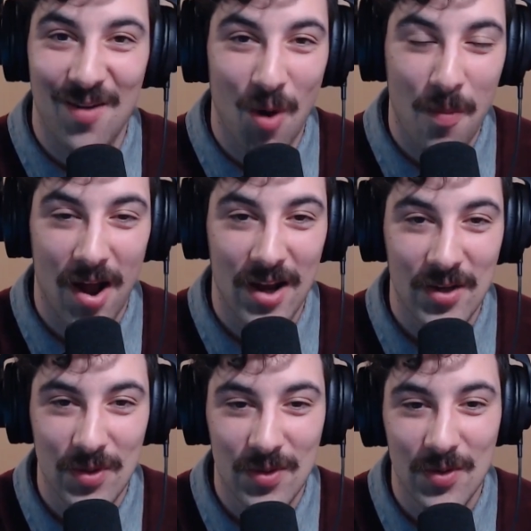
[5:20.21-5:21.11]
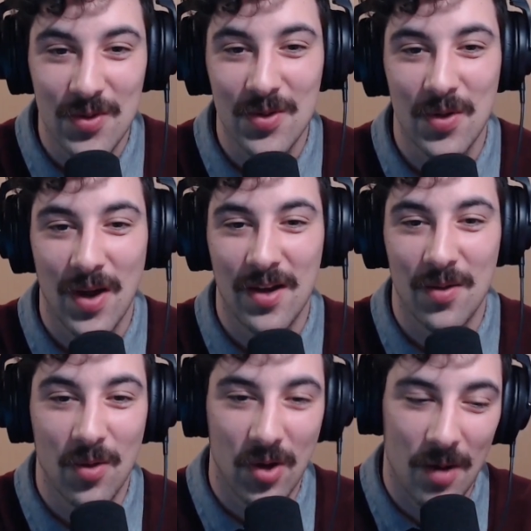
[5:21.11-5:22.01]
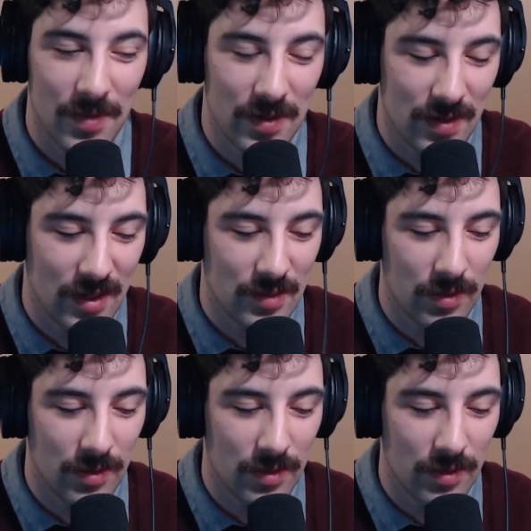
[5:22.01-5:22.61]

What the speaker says: robotics researcher, so I had to look up these things.